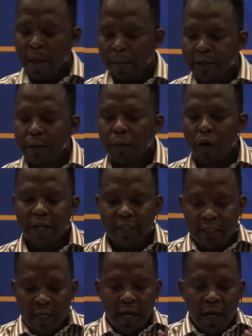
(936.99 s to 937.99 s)
But the point
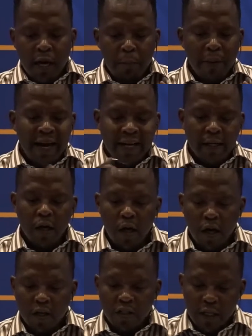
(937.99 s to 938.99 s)
is, by and
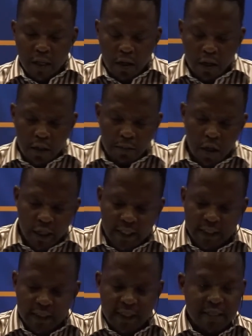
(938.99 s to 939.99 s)
large, a lot of the
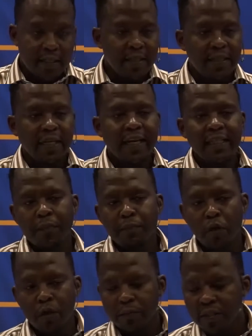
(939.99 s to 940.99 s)
market is sitting at
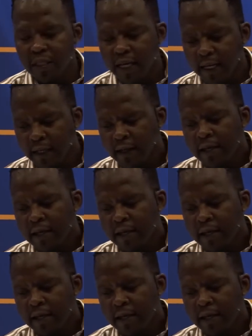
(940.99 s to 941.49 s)
that bottom stack.